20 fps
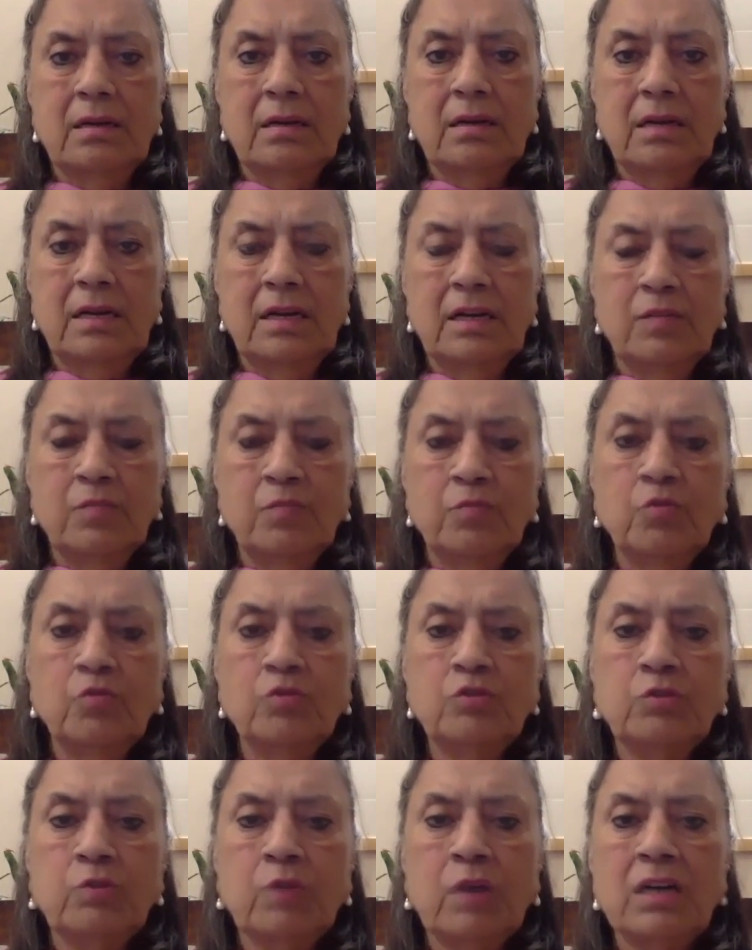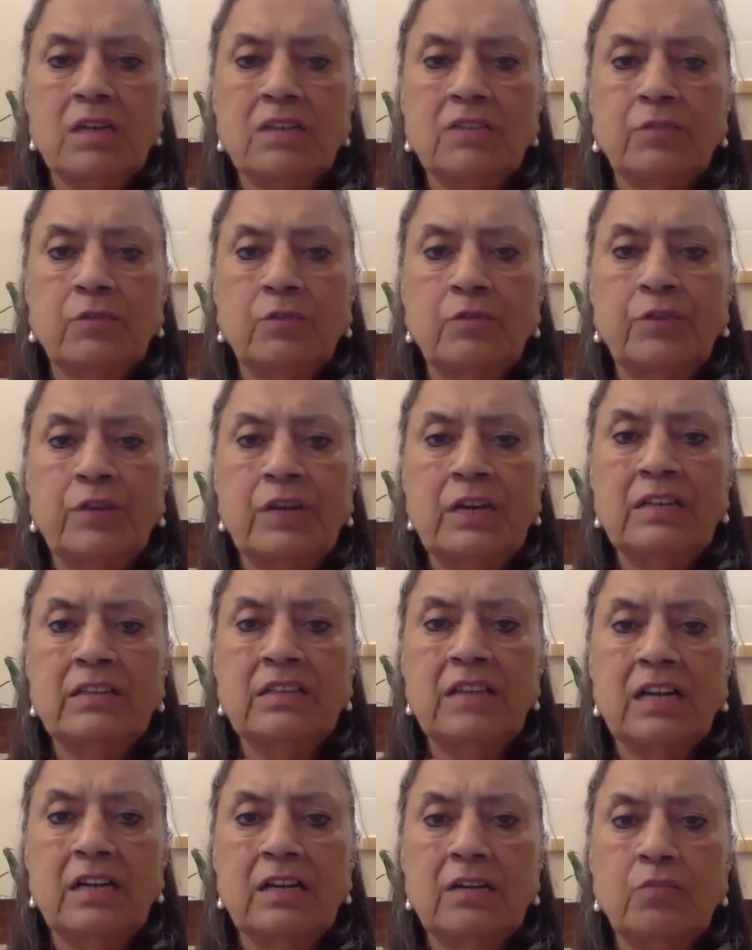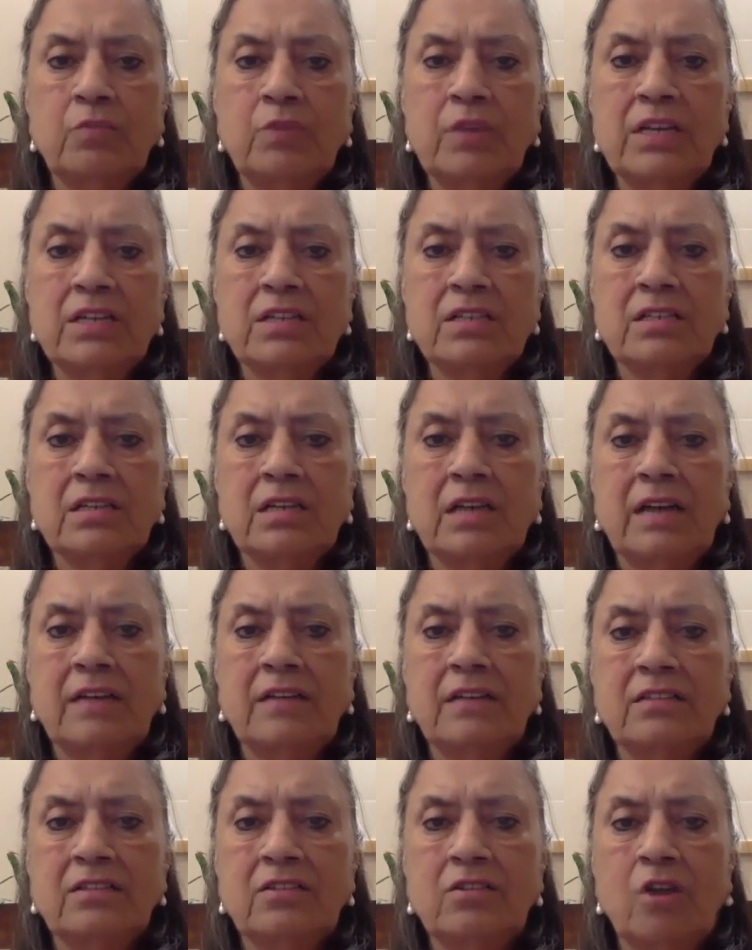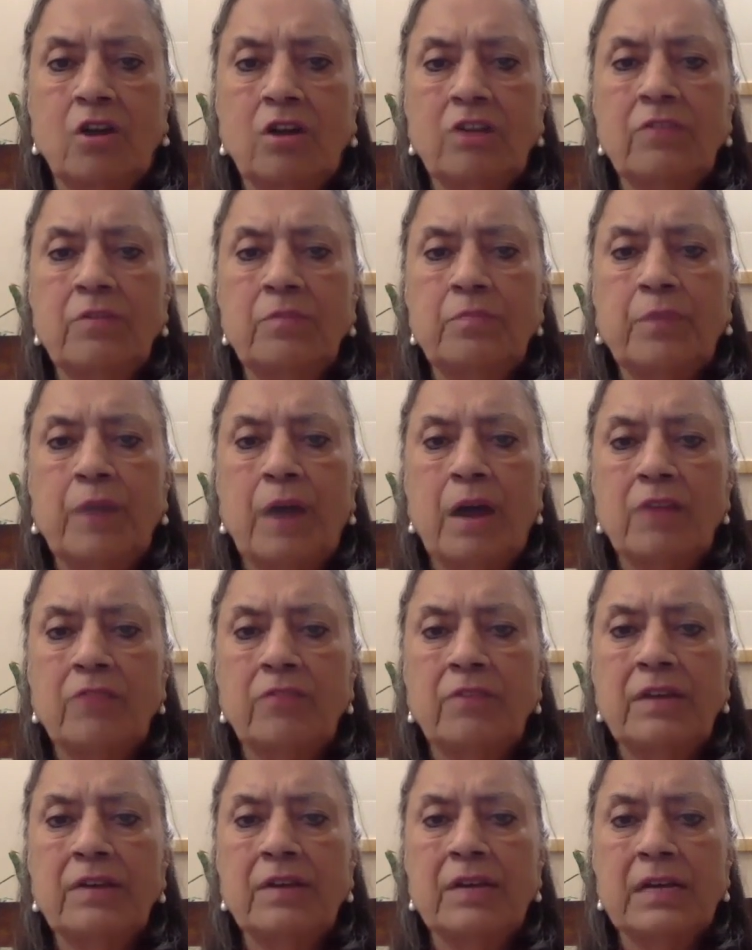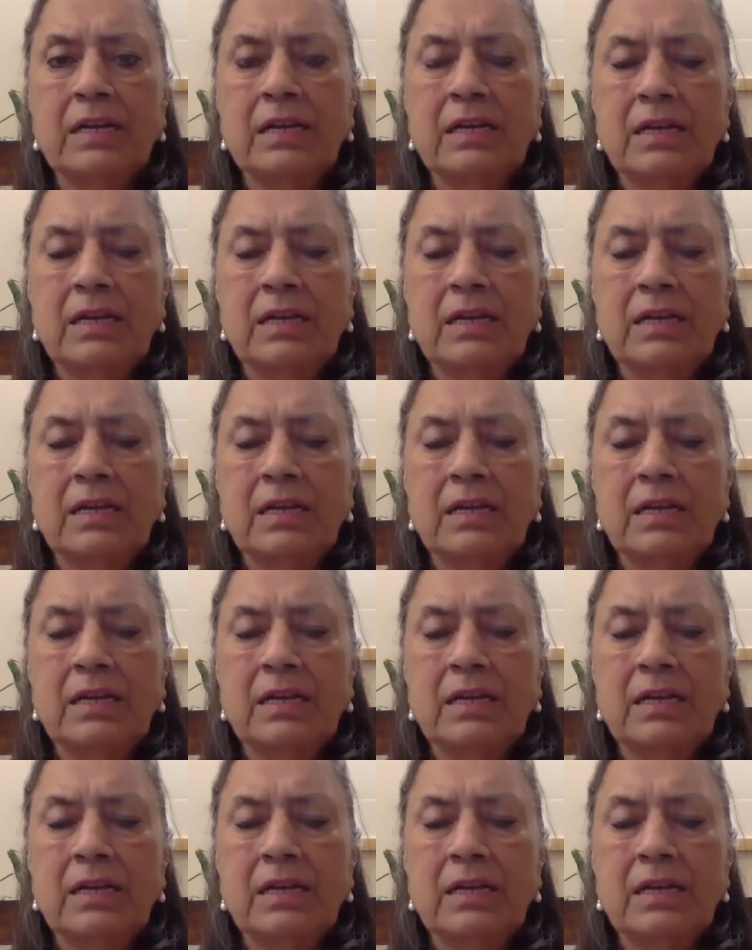It moves towards fulfilling that wish, and it's not even partway